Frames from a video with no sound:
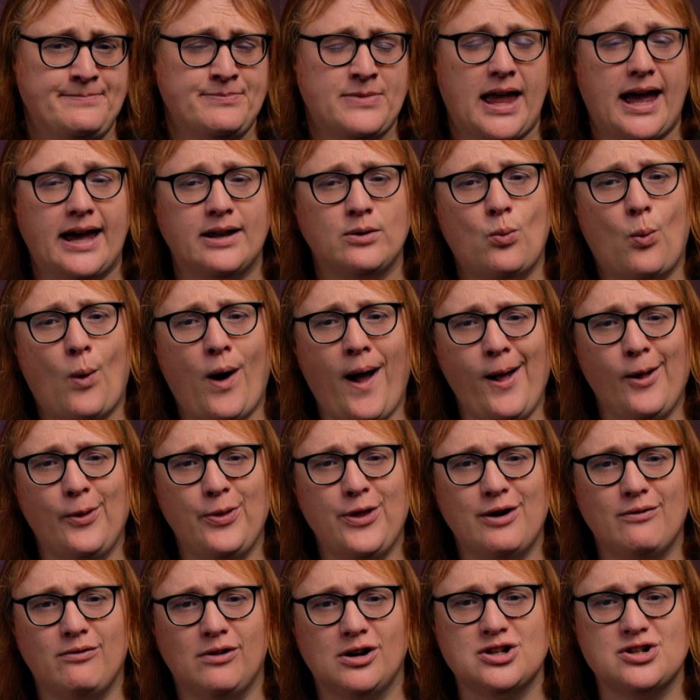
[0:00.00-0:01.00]
And while
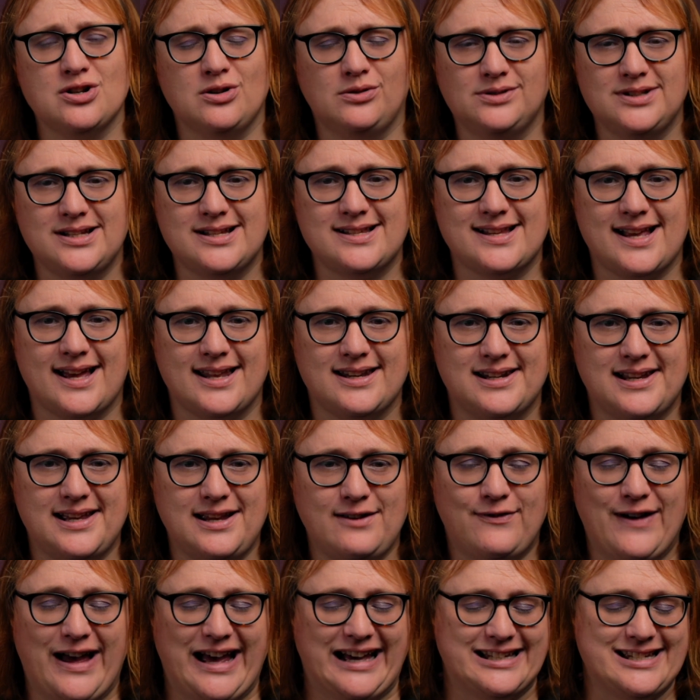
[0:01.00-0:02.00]
the original Nissan
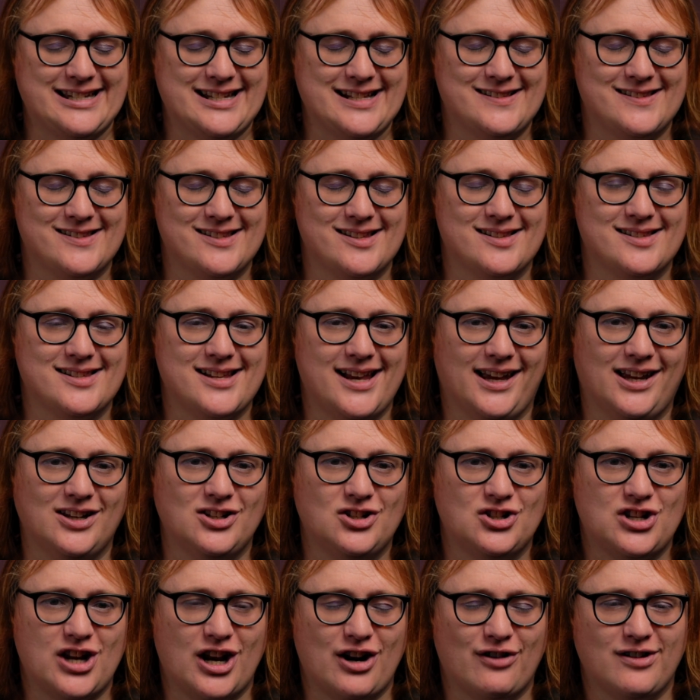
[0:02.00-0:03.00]
Leaf and its
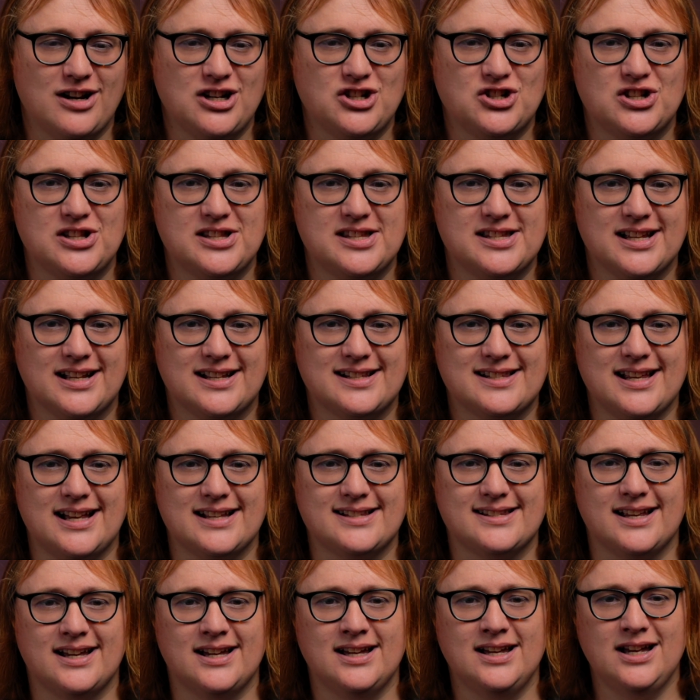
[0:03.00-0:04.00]
second-generation
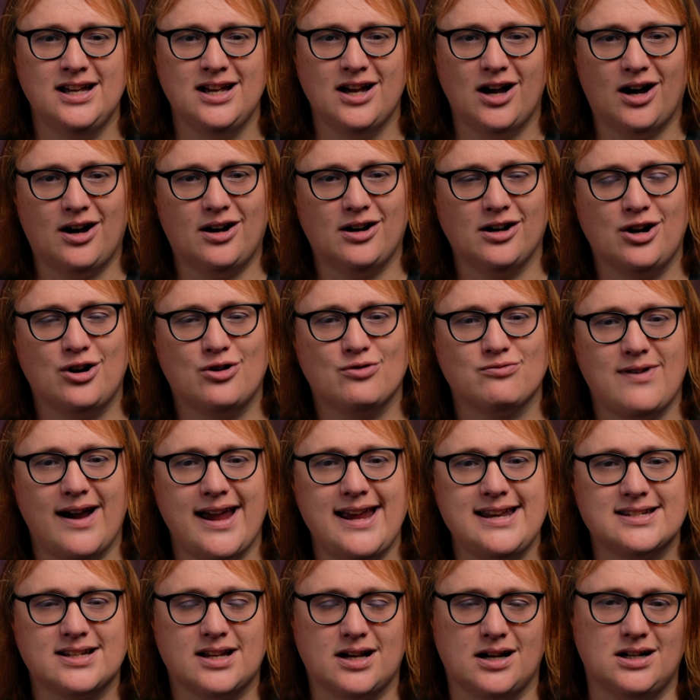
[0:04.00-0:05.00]
successor are
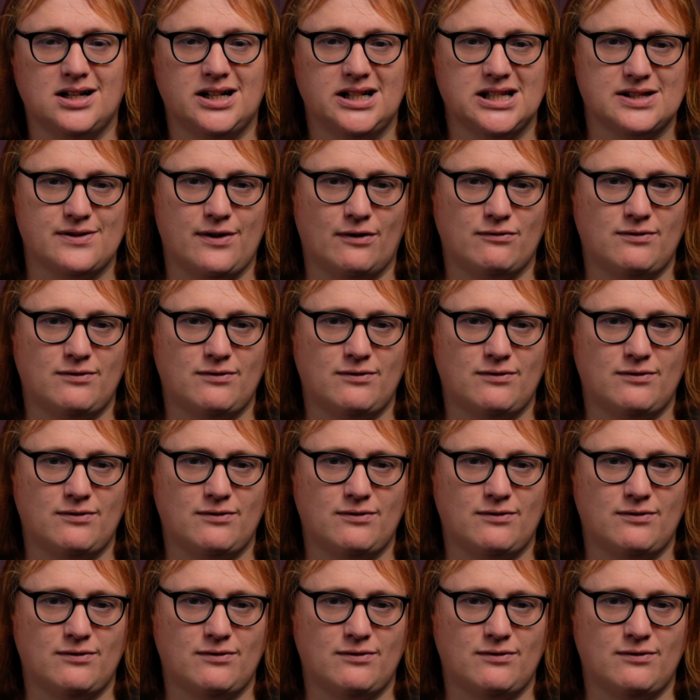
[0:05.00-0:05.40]
great cars for